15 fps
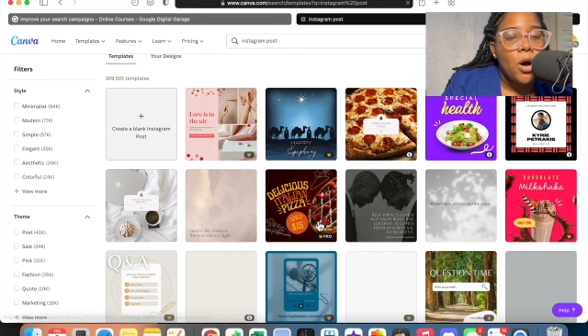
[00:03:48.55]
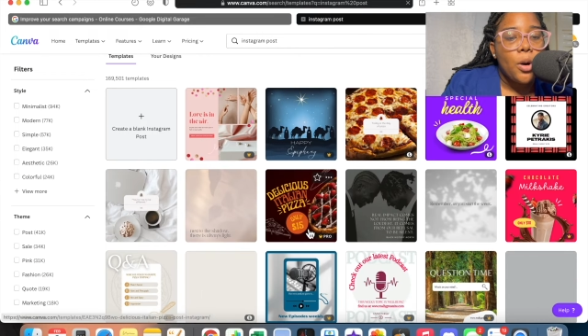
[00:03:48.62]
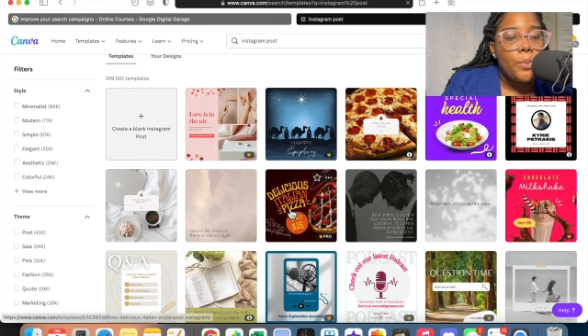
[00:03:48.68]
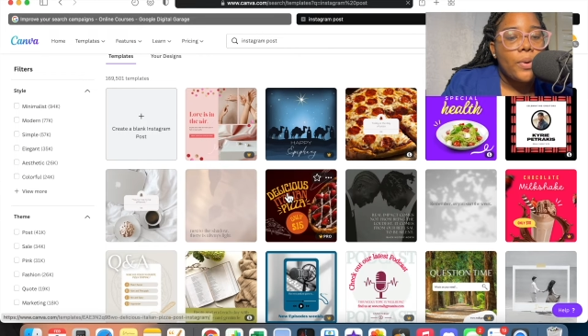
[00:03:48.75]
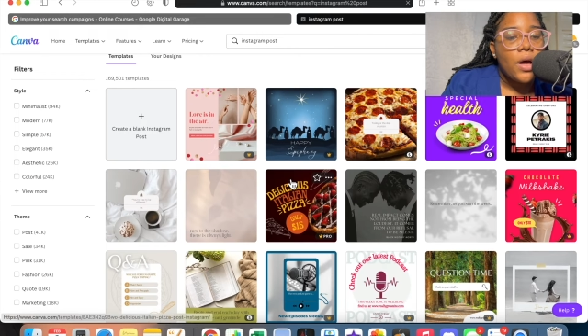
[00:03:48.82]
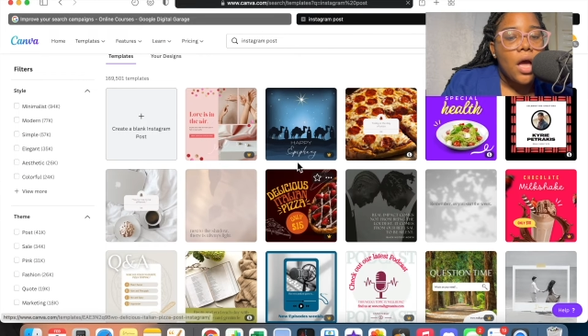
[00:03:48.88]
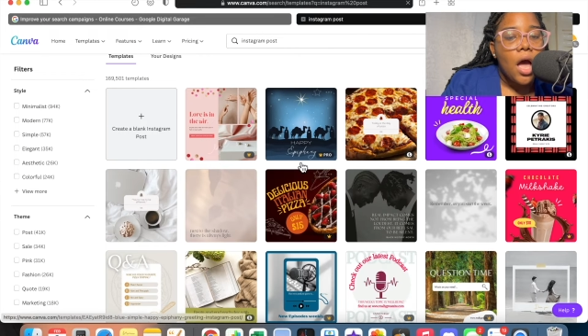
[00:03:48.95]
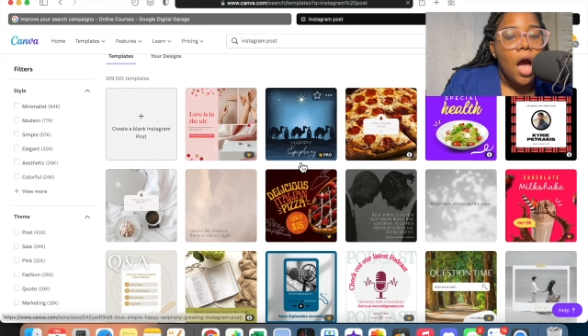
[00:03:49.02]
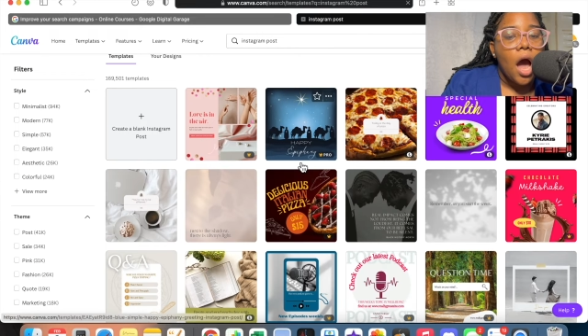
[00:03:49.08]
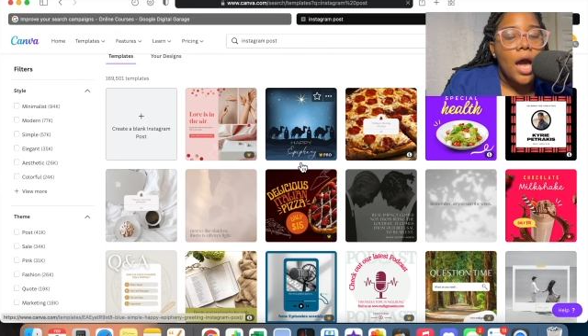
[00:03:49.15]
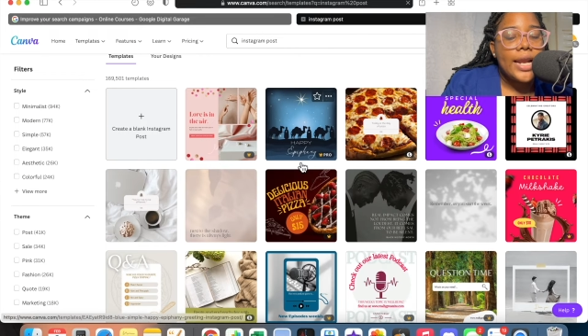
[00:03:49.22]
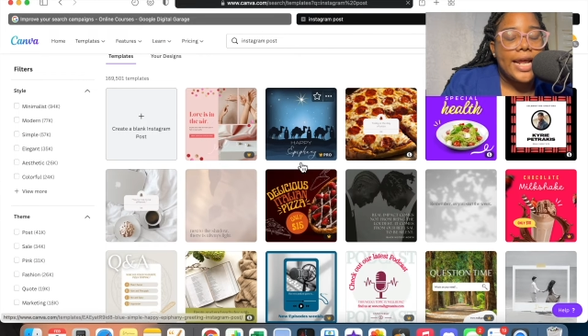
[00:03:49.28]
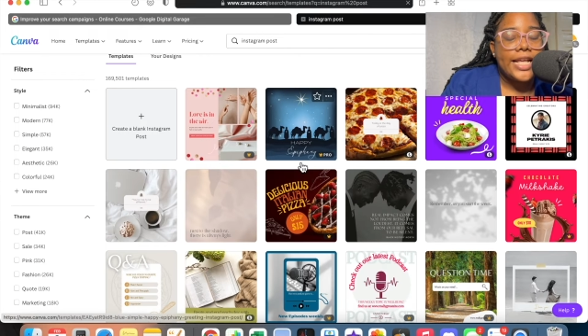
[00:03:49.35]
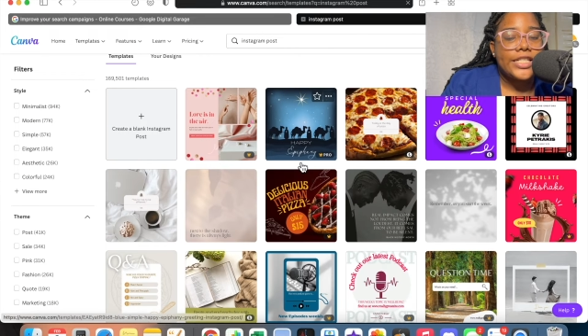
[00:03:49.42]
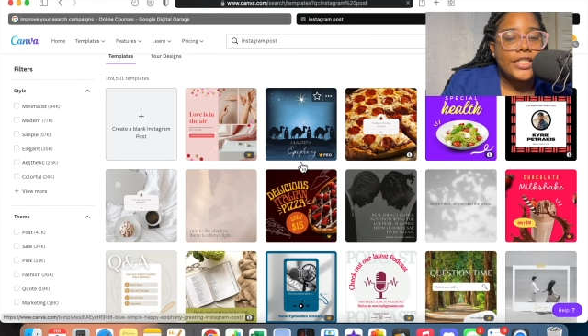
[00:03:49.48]
up
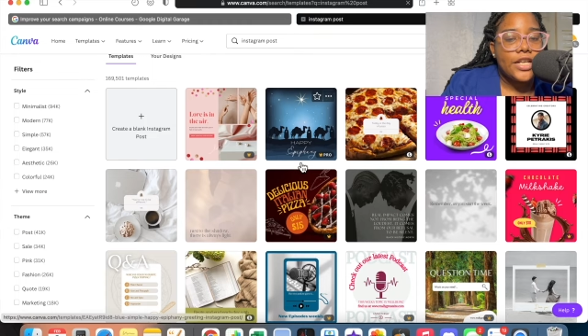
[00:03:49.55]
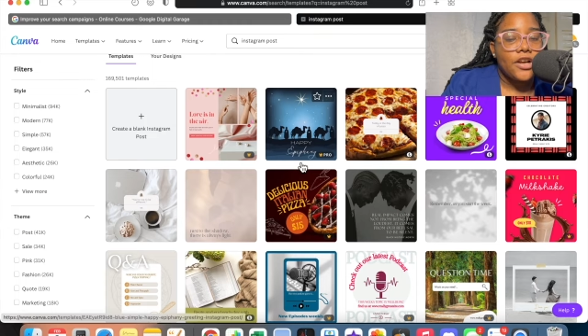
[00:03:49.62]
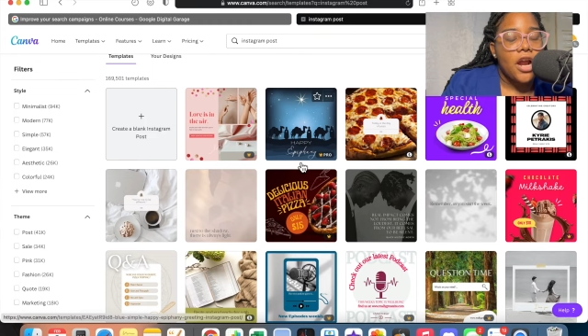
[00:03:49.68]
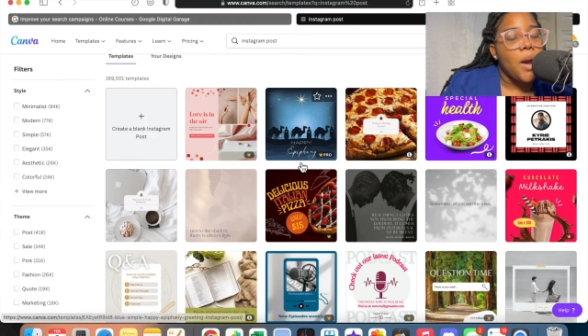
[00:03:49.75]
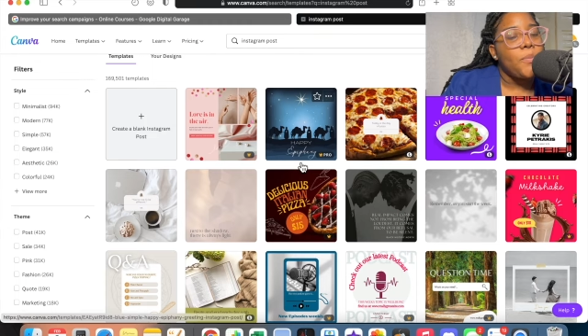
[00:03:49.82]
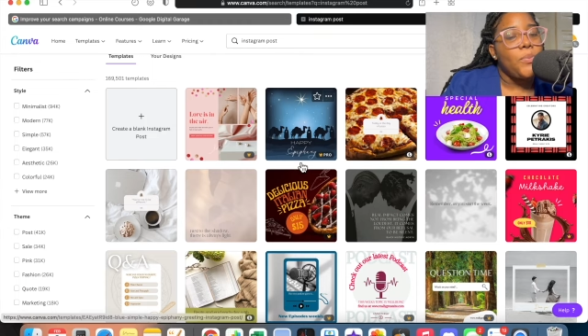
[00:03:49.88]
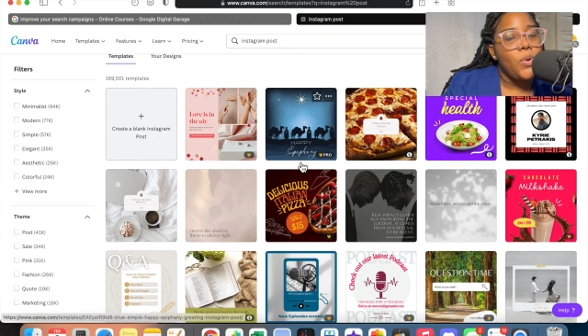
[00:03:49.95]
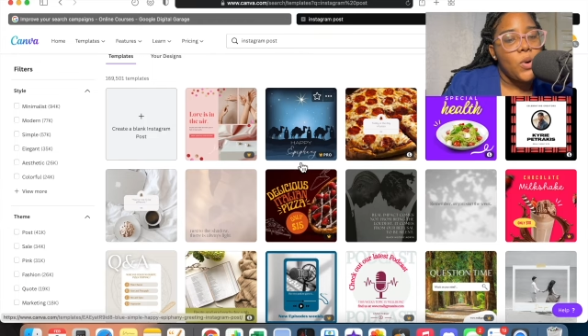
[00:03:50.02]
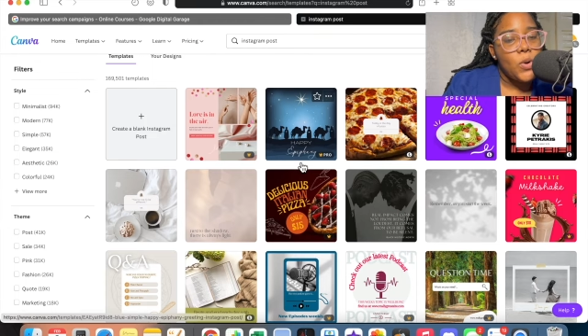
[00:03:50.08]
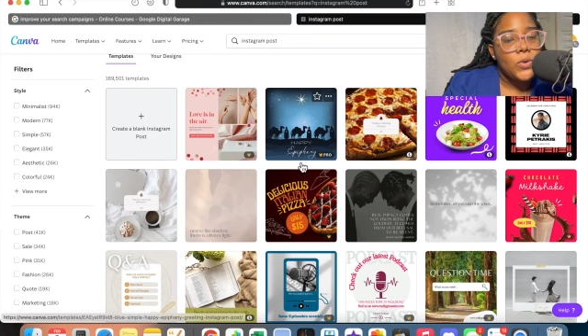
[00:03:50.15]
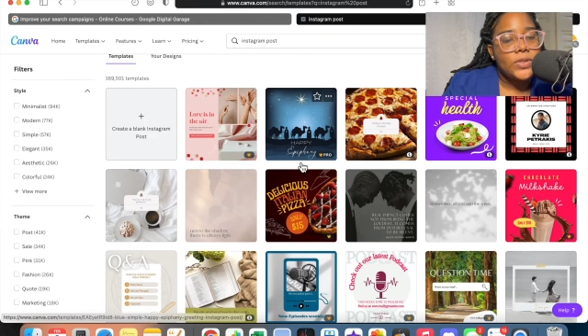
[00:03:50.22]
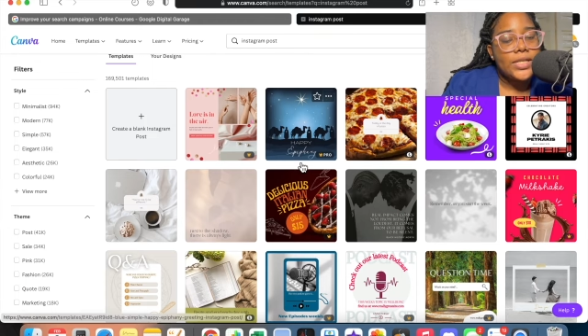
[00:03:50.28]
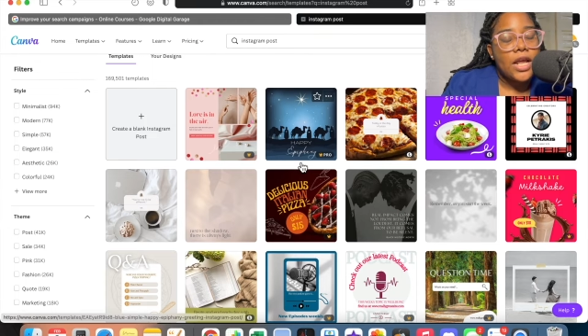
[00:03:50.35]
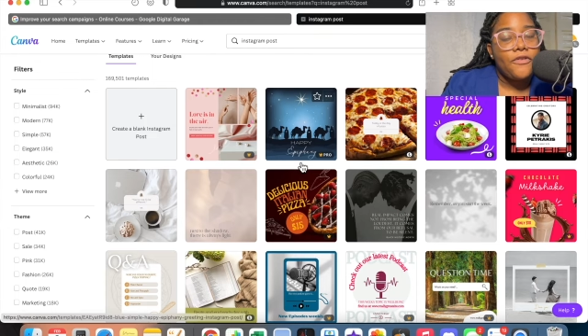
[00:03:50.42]
on Instagram posts.